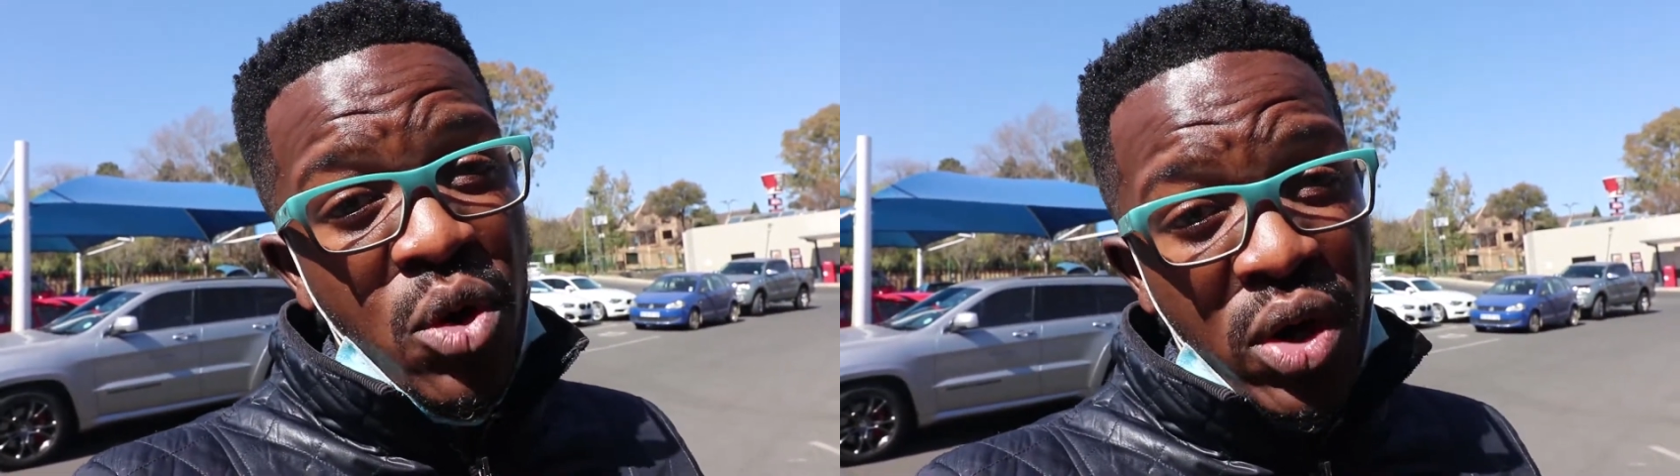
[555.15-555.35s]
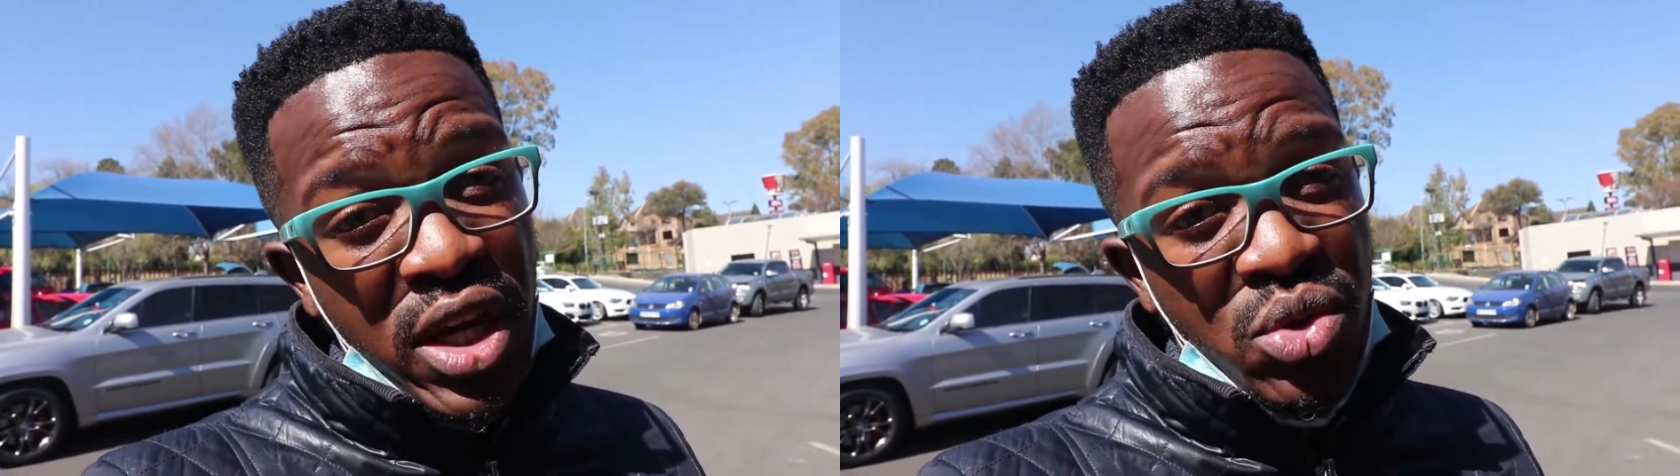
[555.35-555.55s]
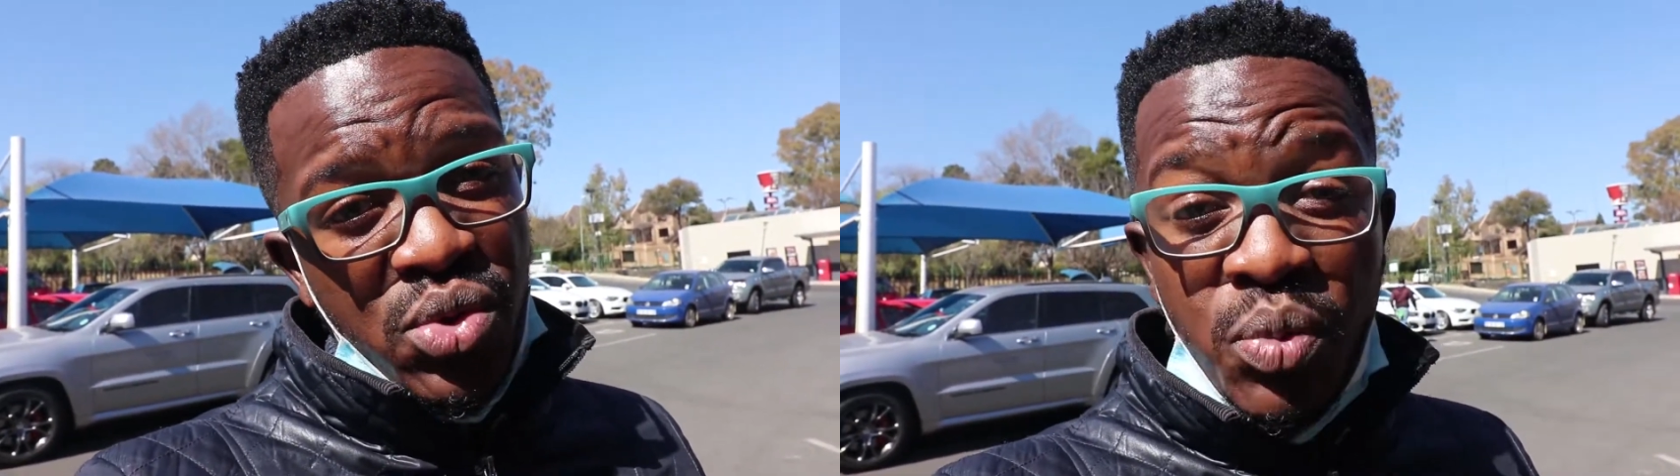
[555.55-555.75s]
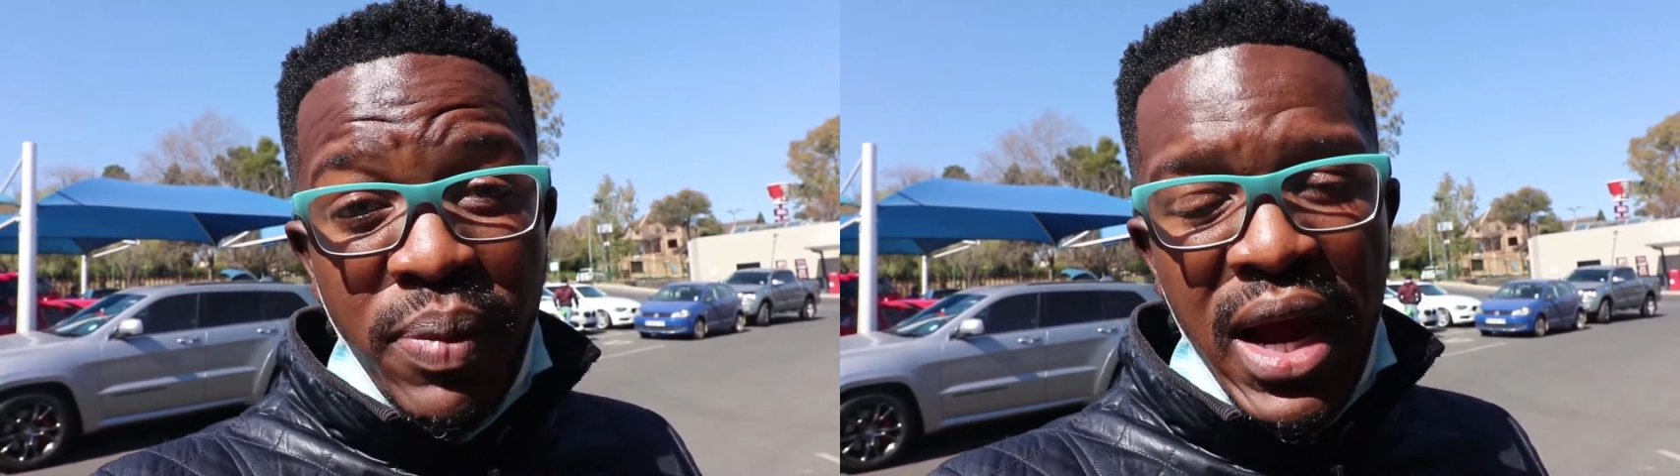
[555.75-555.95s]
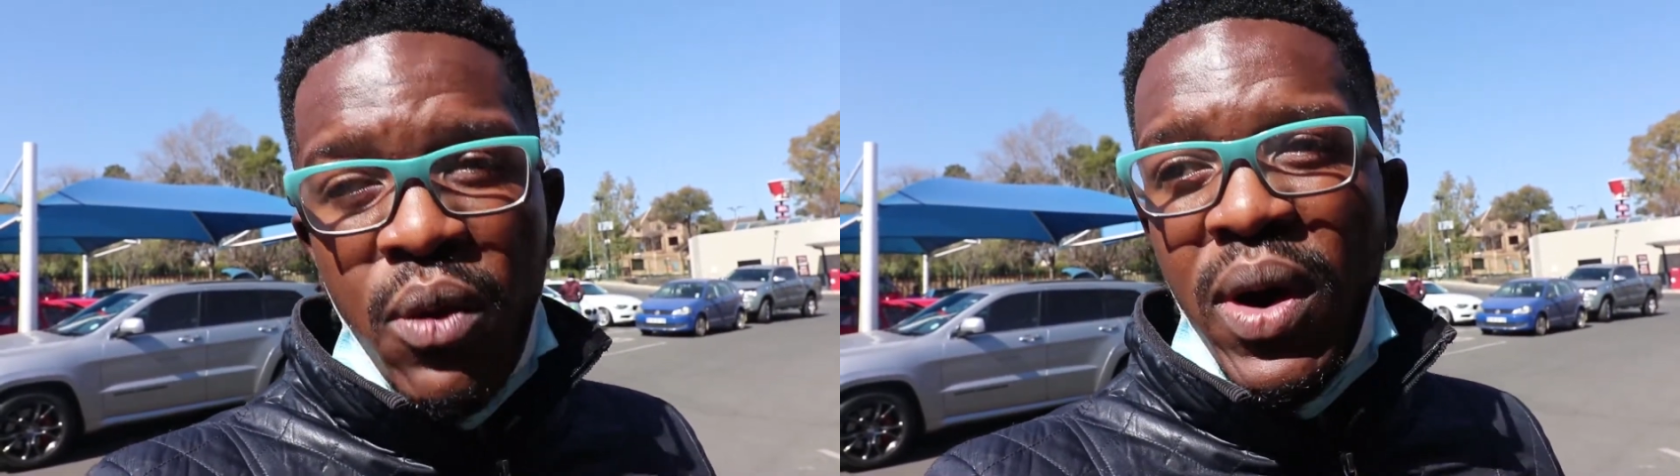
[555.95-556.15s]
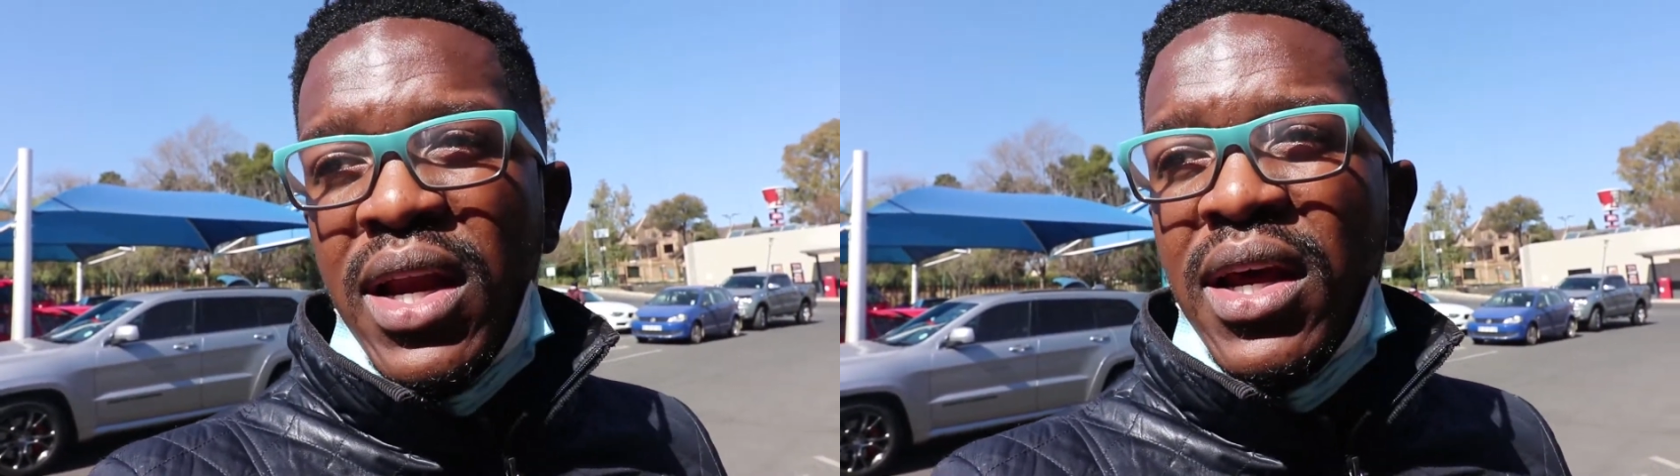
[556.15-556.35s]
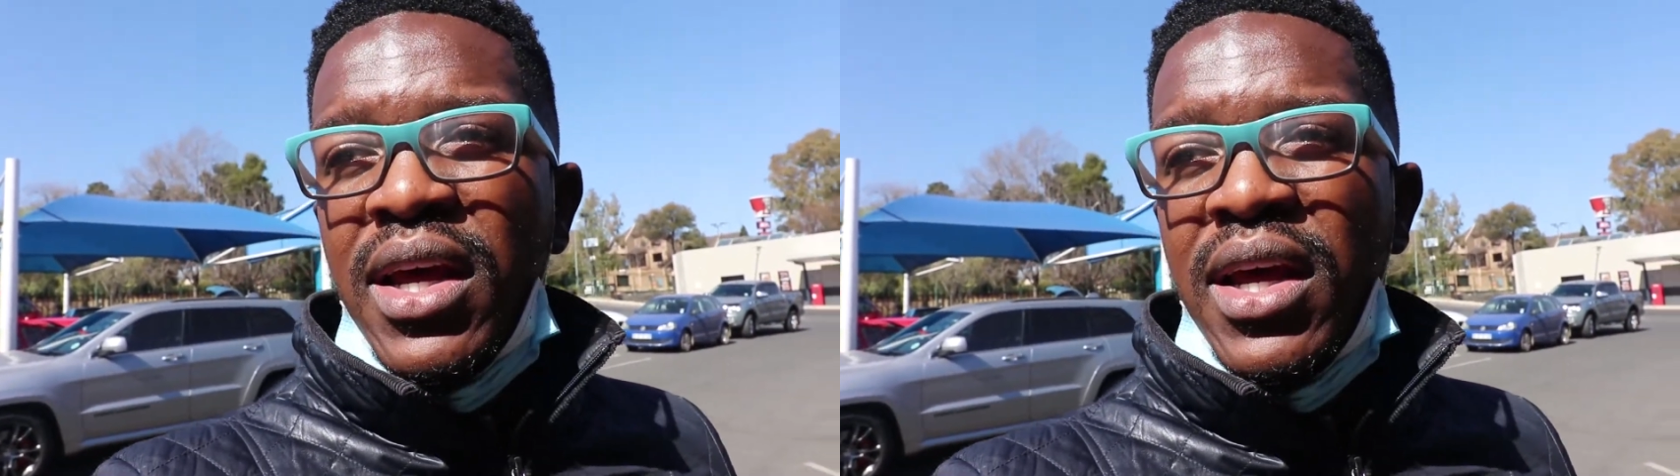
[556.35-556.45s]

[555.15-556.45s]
you're looking to buy one.